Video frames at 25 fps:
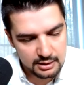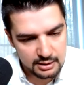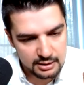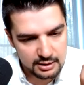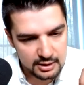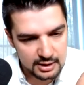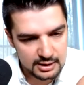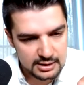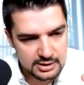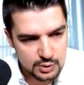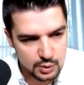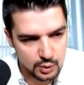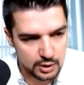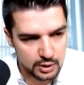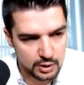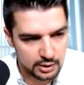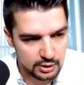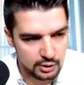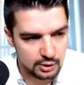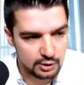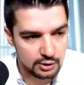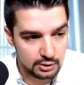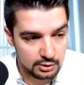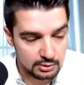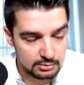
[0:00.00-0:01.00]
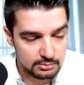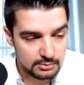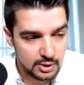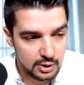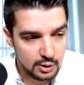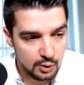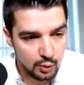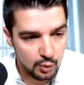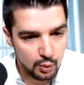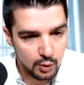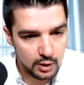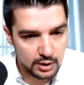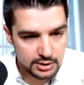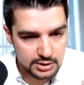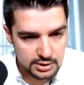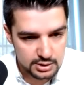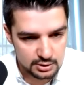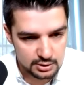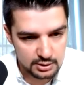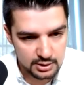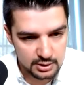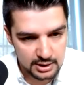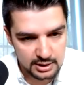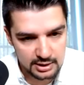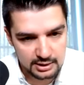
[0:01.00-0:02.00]
that's when you'll,
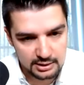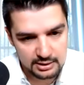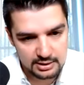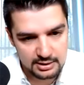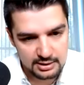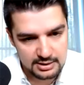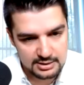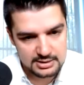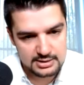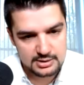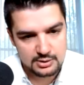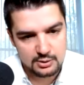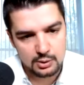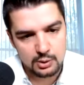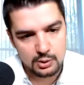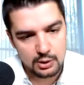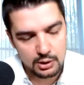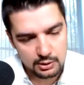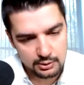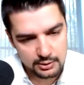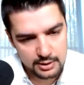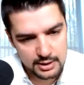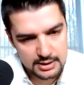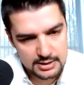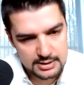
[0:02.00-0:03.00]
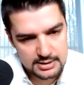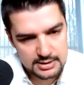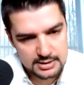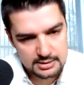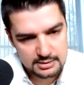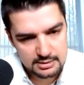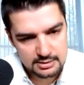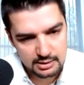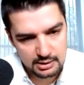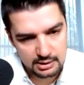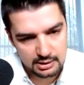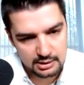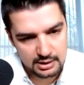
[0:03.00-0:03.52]
once you hit these quotas,